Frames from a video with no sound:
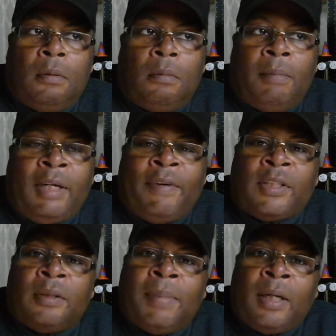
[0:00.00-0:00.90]

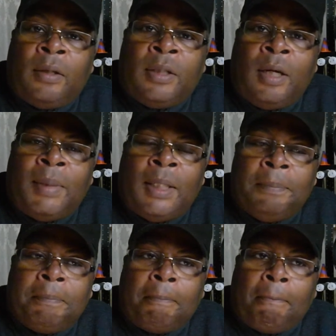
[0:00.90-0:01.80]
manufactured by Kodama.
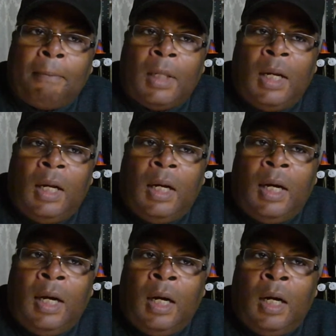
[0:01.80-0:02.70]

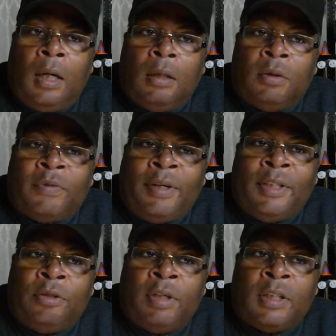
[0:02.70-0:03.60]
It was very
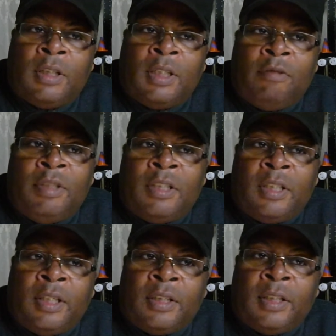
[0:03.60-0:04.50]
interesting. I
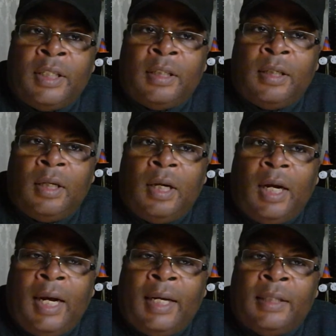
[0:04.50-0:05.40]
researched it,
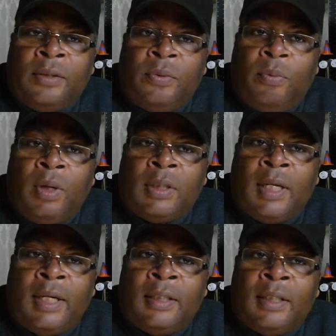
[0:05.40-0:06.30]
and what
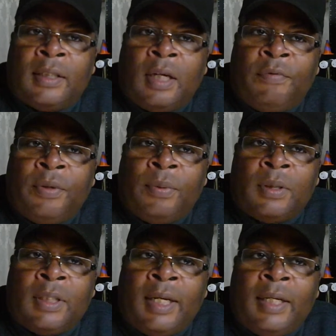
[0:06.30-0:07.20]
I discovered
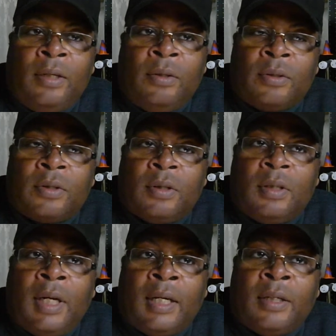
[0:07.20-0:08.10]
was that it looked
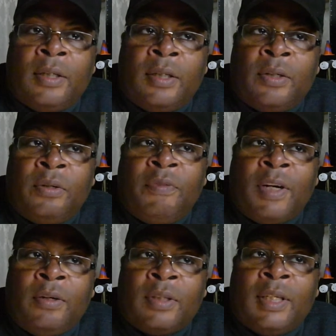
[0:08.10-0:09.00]
like a good thing. I
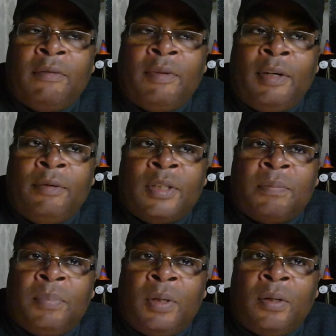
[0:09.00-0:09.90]
looked at various
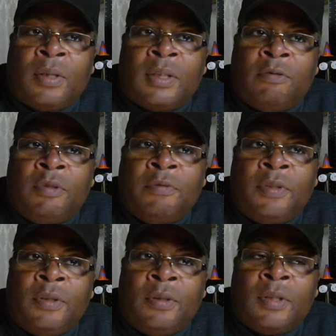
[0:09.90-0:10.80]
blogs and
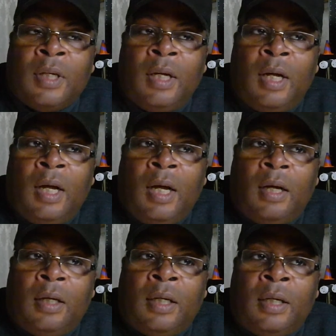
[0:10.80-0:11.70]
reviews
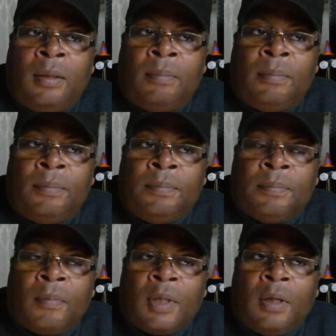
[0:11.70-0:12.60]

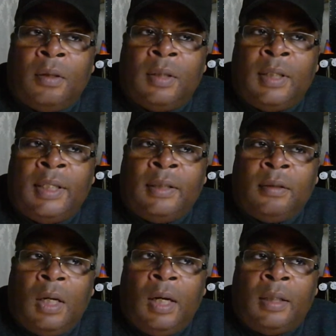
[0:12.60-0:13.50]
online,
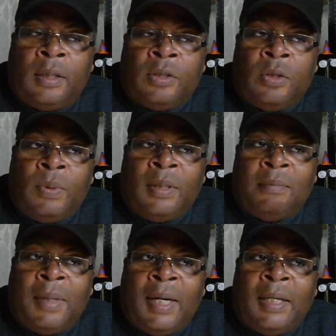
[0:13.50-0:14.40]
and I saw one
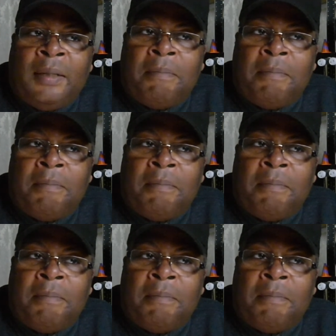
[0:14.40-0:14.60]
by